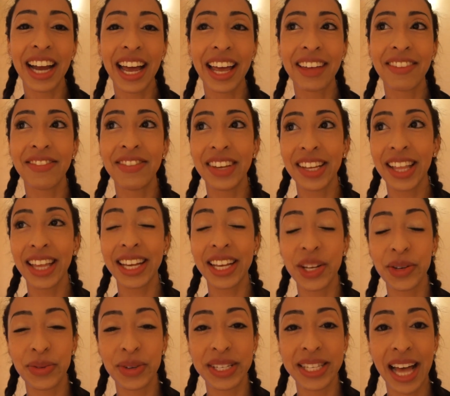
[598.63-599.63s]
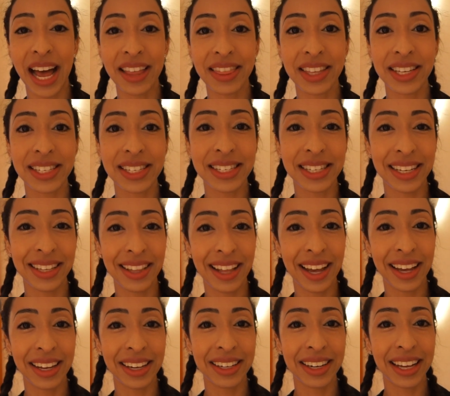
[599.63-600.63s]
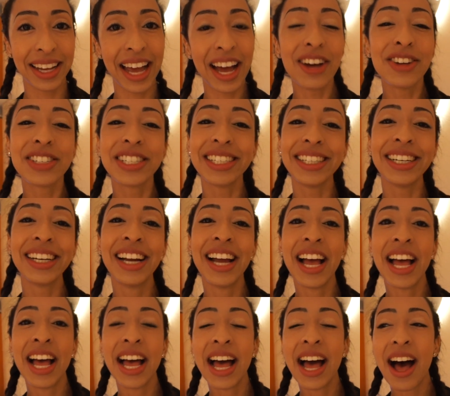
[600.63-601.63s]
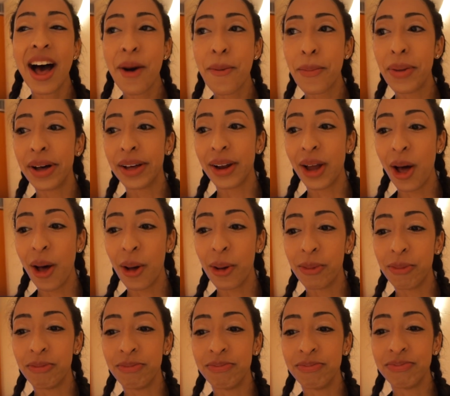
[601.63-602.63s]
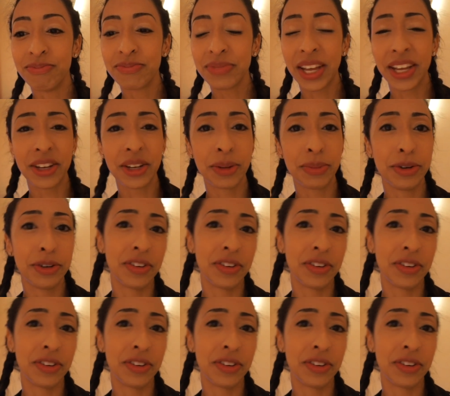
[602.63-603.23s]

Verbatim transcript: I feel like it was at the sea lion encounter, but um I could be